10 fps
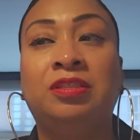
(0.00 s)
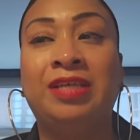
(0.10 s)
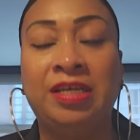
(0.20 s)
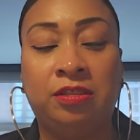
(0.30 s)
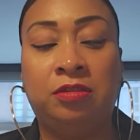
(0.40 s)

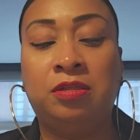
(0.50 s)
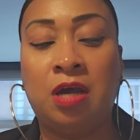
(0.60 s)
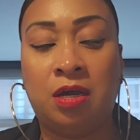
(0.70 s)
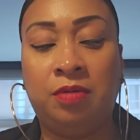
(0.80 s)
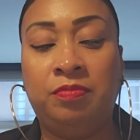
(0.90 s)
takes
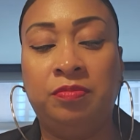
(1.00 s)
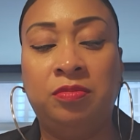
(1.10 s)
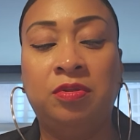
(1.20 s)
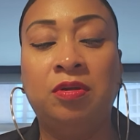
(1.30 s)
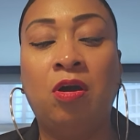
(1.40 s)
time.
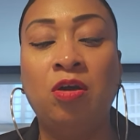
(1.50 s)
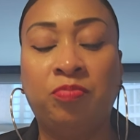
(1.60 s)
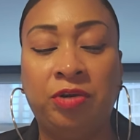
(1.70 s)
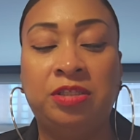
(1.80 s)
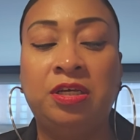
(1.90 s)

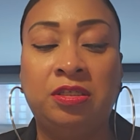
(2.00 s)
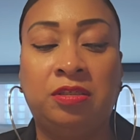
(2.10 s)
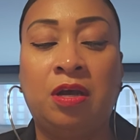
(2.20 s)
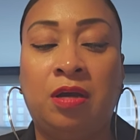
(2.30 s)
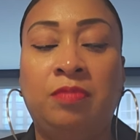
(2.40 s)
Heartbreak
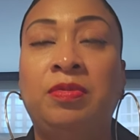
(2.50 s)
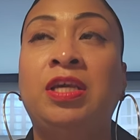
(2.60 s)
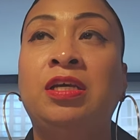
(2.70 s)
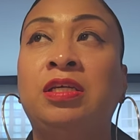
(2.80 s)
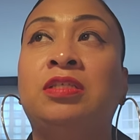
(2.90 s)
takes time.
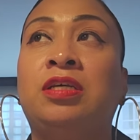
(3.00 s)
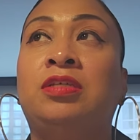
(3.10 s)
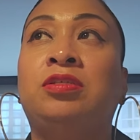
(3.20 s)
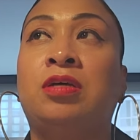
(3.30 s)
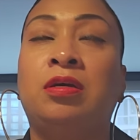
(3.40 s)
Healing
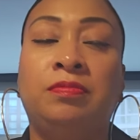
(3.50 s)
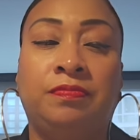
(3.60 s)
takes time.